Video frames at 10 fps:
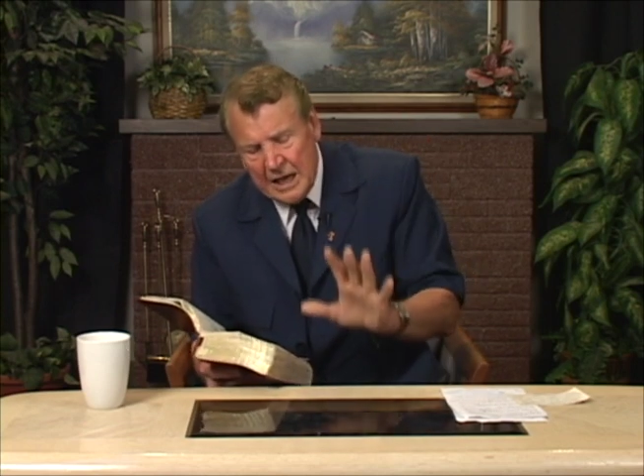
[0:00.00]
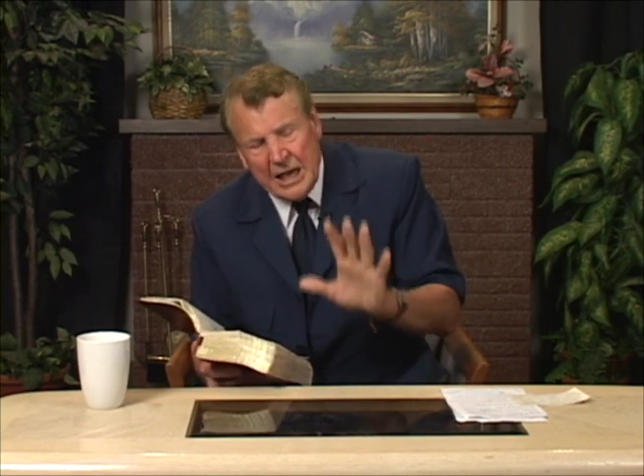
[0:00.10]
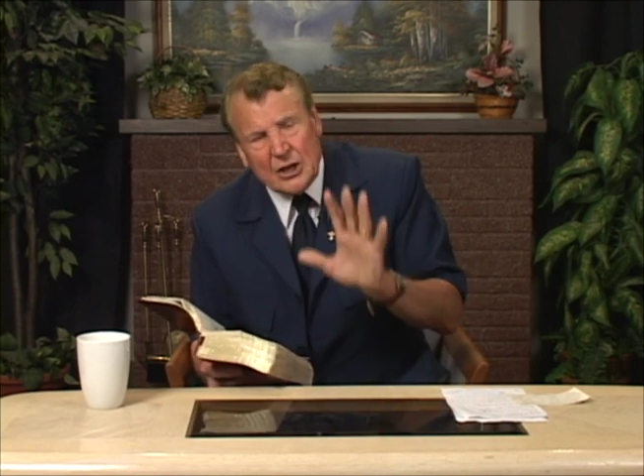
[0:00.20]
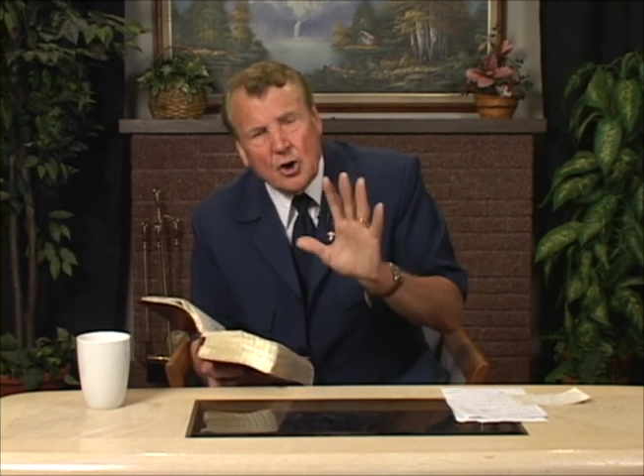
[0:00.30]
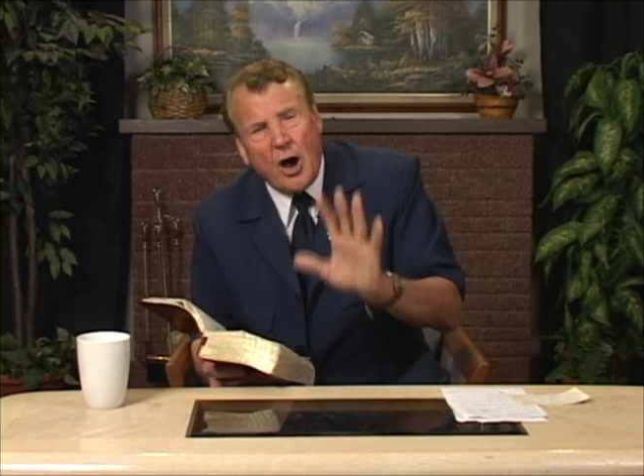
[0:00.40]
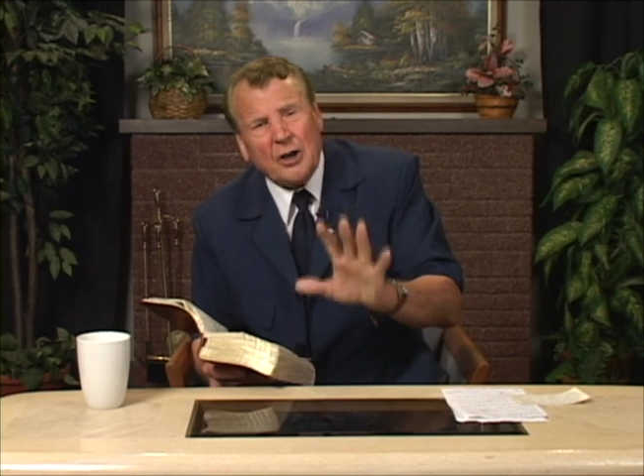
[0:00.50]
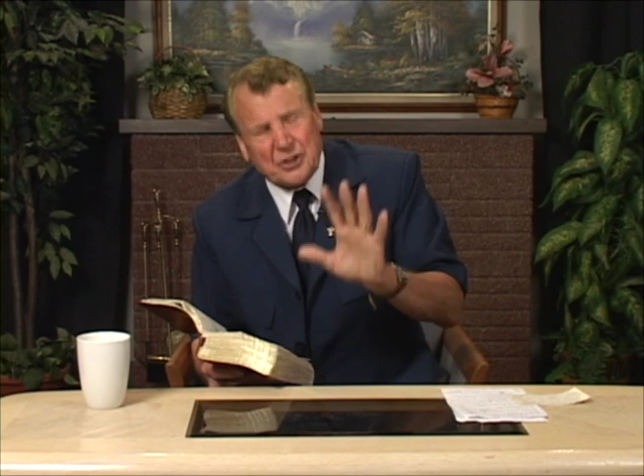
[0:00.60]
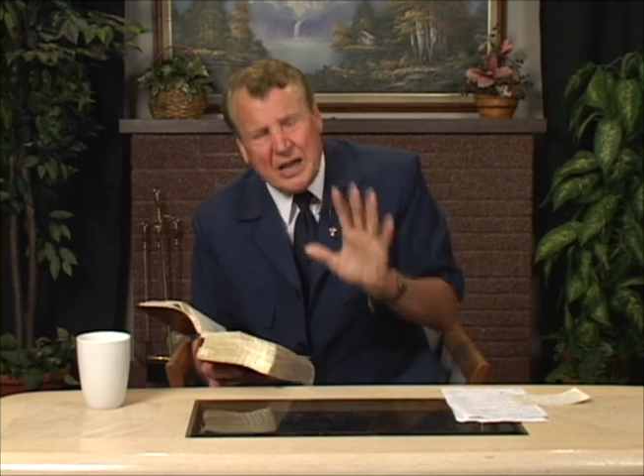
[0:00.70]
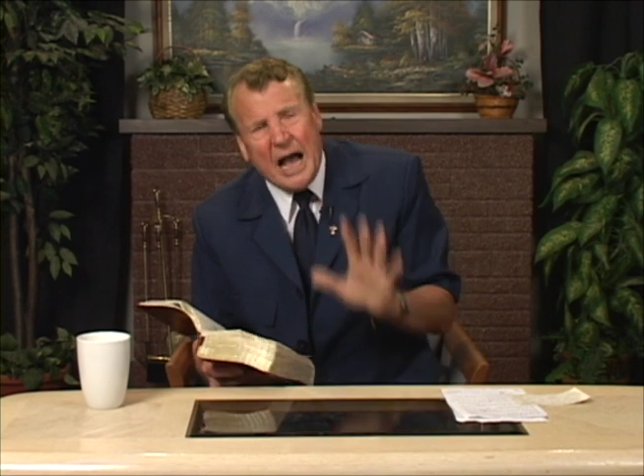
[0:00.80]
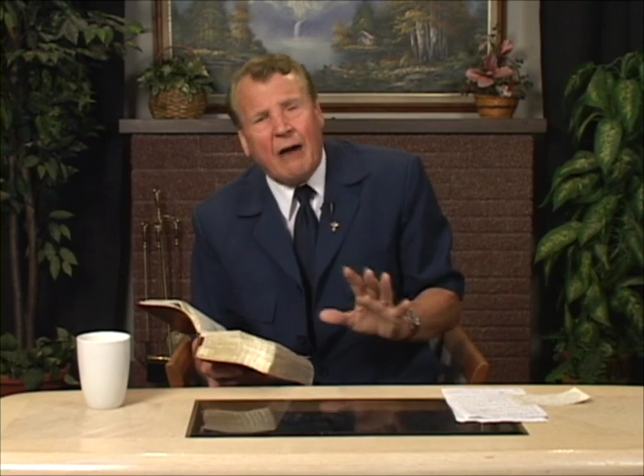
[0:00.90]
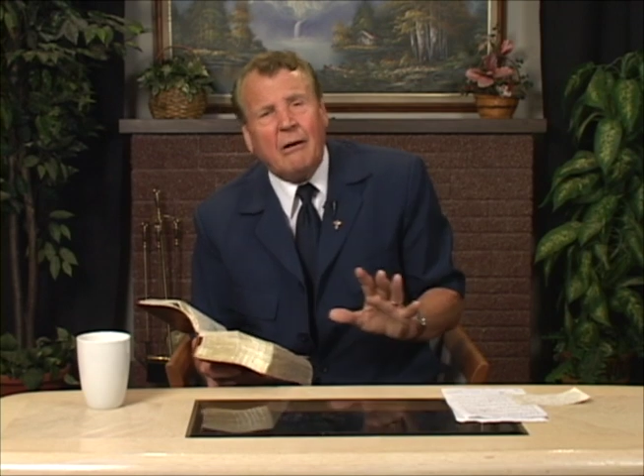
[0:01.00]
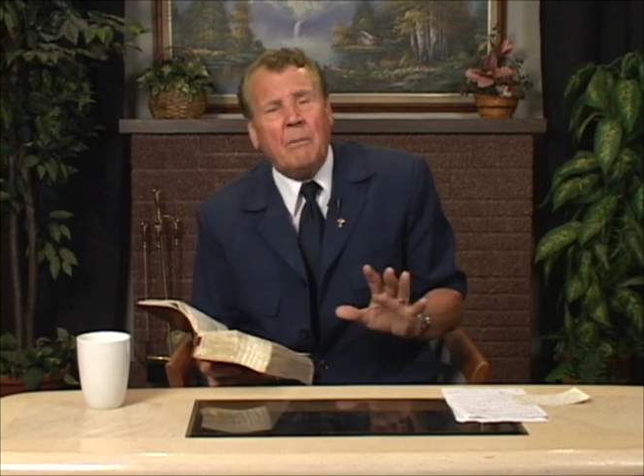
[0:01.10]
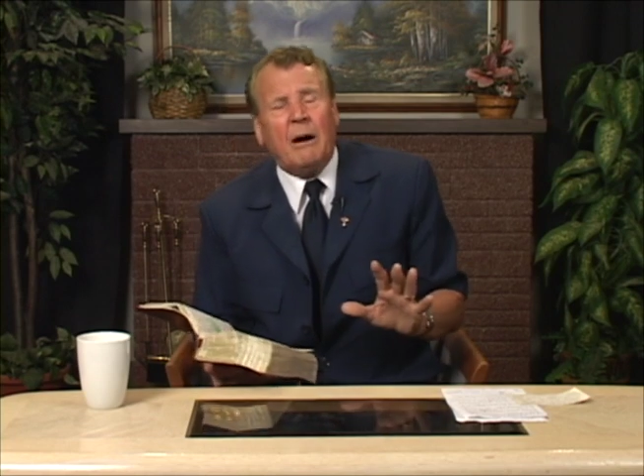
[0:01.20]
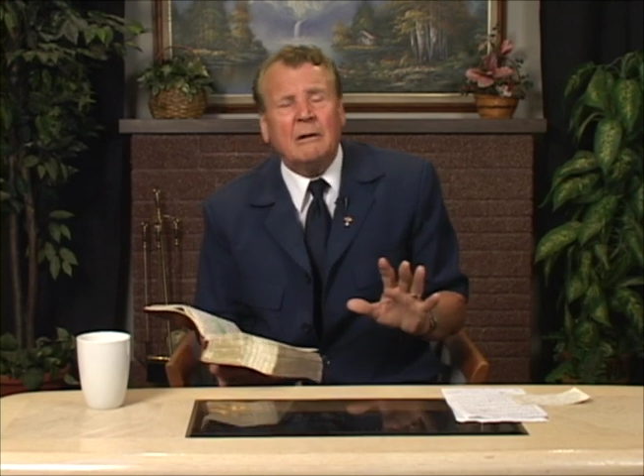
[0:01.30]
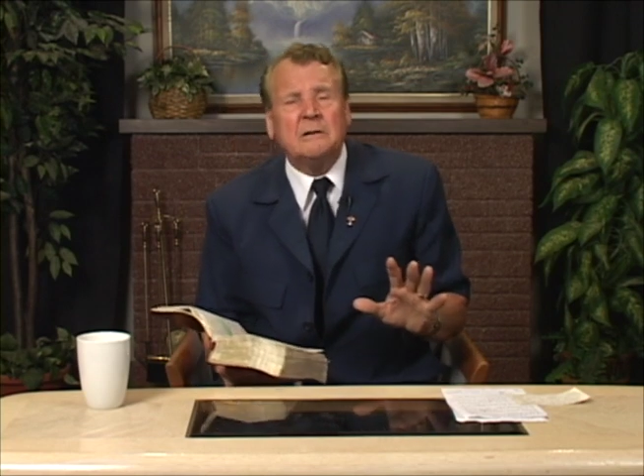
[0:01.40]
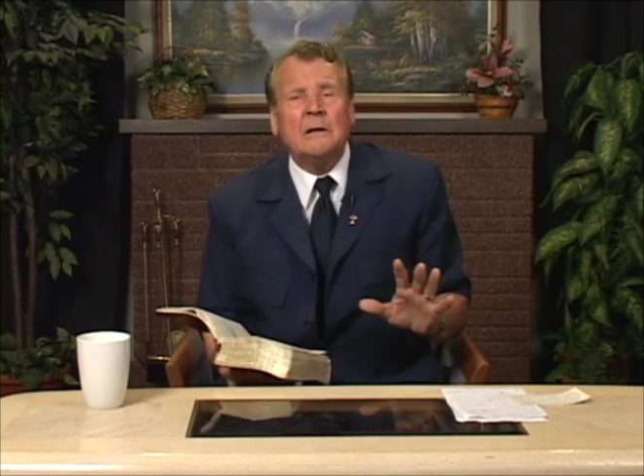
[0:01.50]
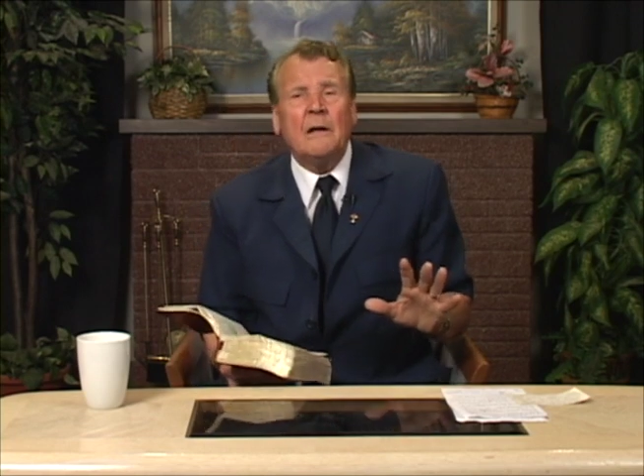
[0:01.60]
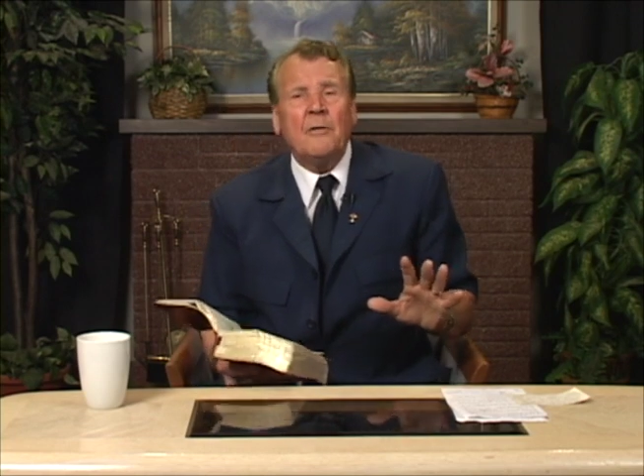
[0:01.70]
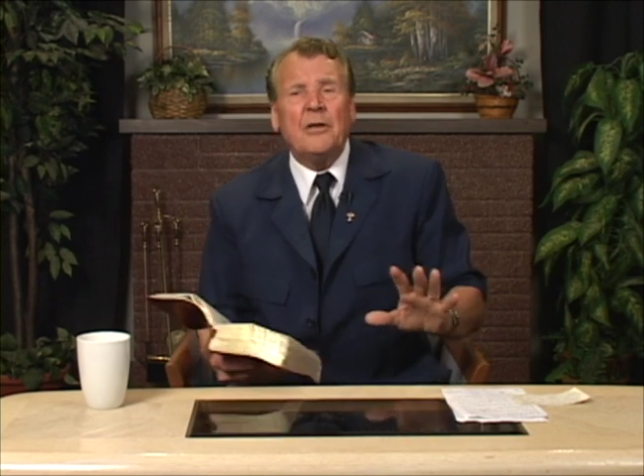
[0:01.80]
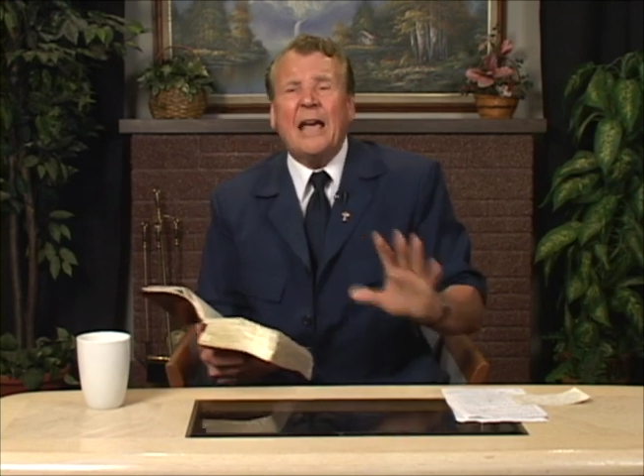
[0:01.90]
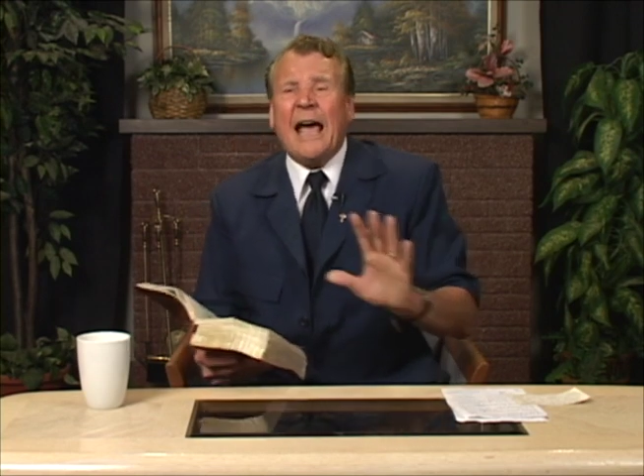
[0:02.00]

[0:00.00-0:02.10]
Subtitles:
He talks now about the